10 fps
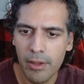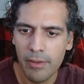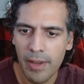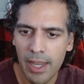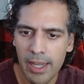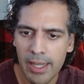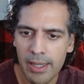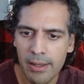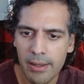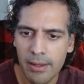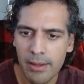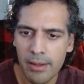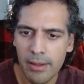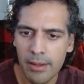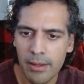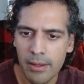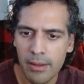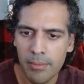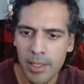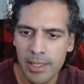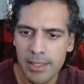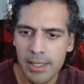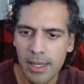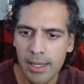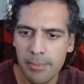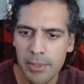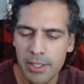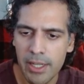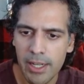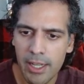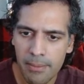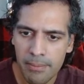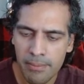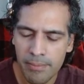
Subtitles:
of I plus I percent m.